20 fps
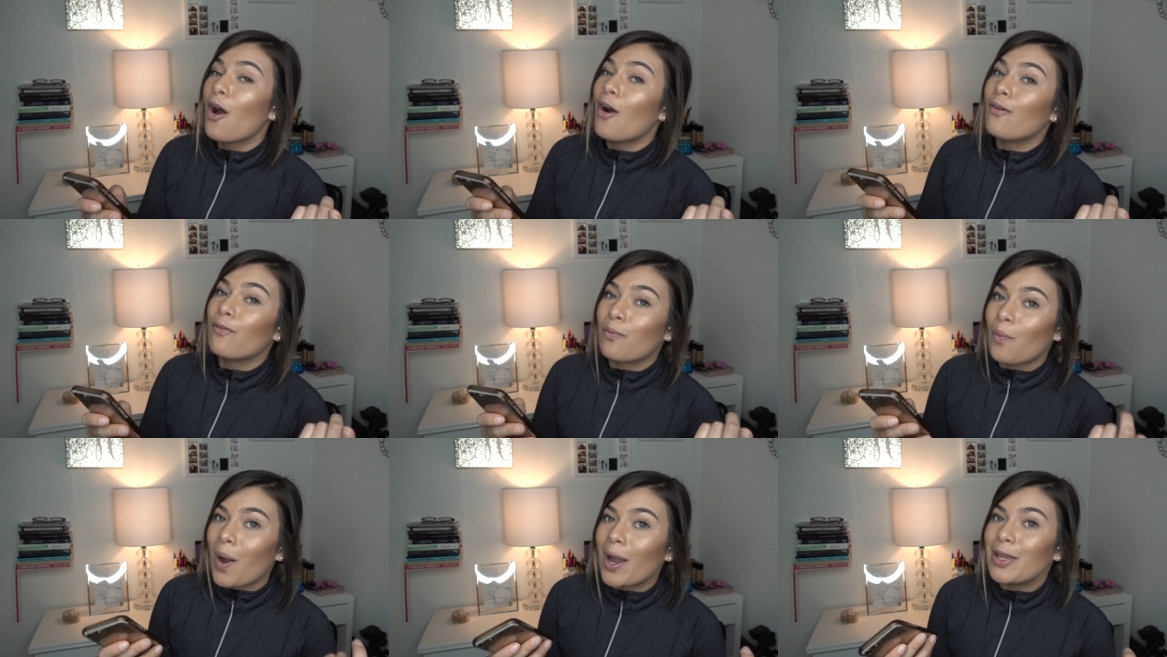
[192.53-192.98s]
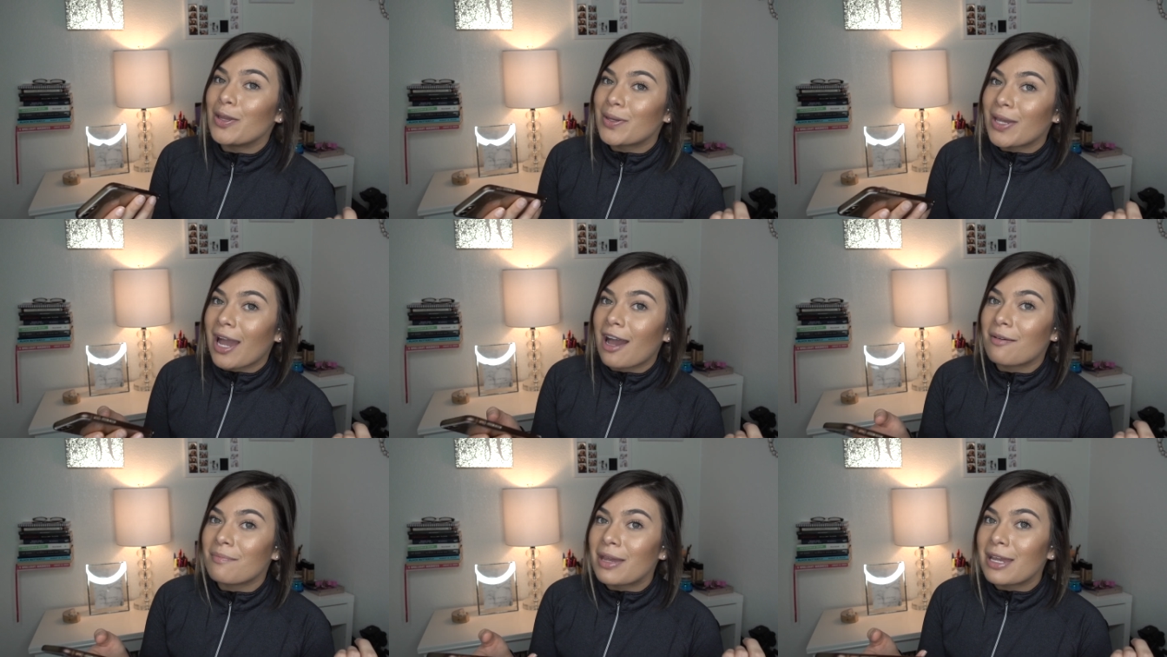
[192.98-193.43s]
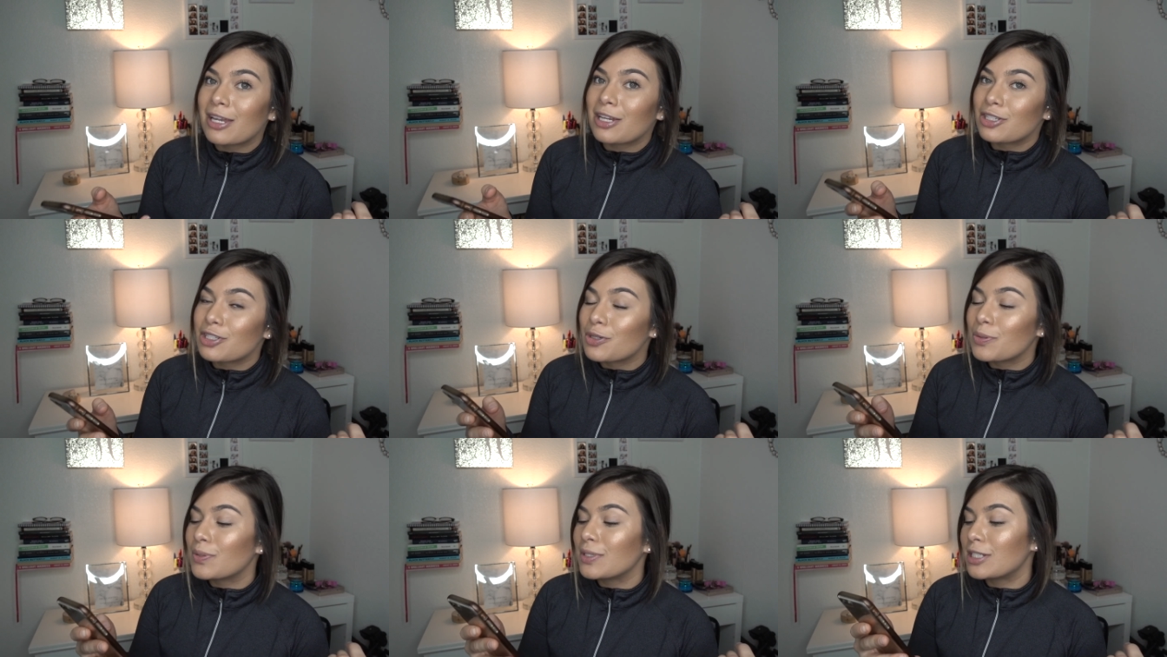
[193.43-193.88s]
of why you can't make
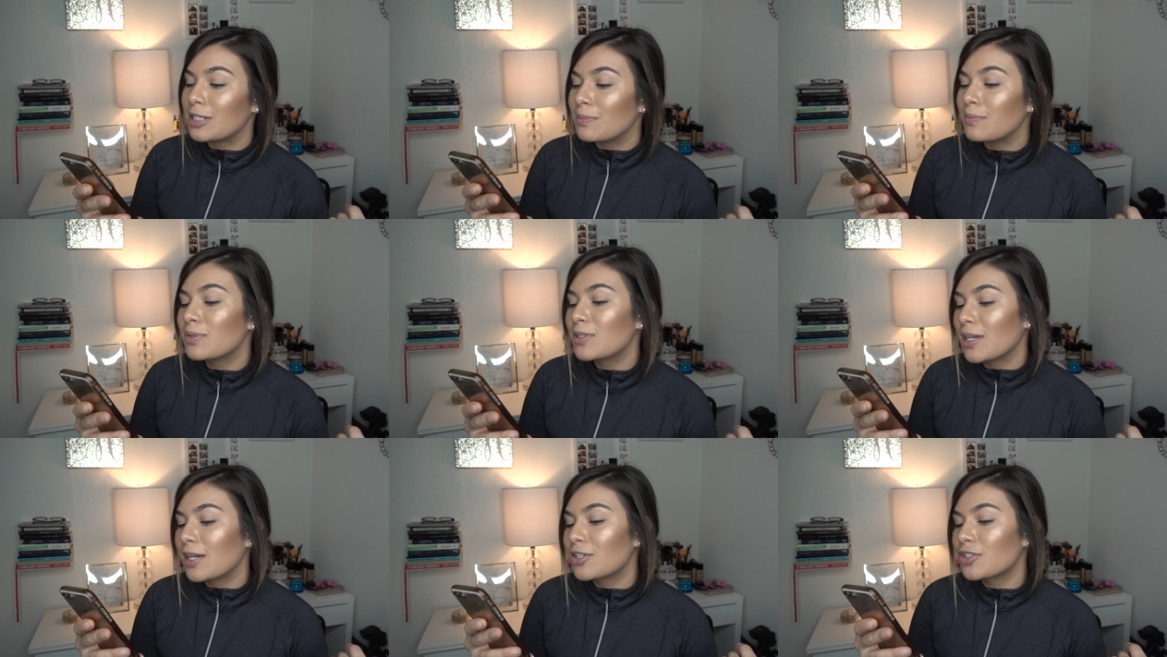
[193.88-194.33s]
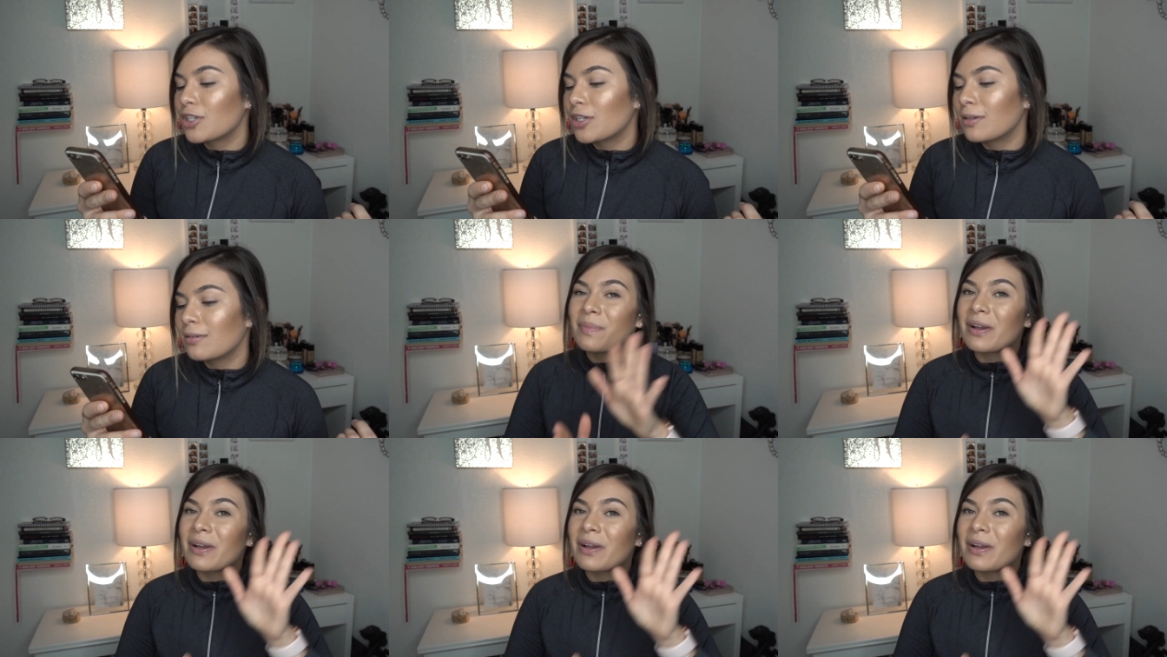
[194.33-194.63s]
it to a gym session.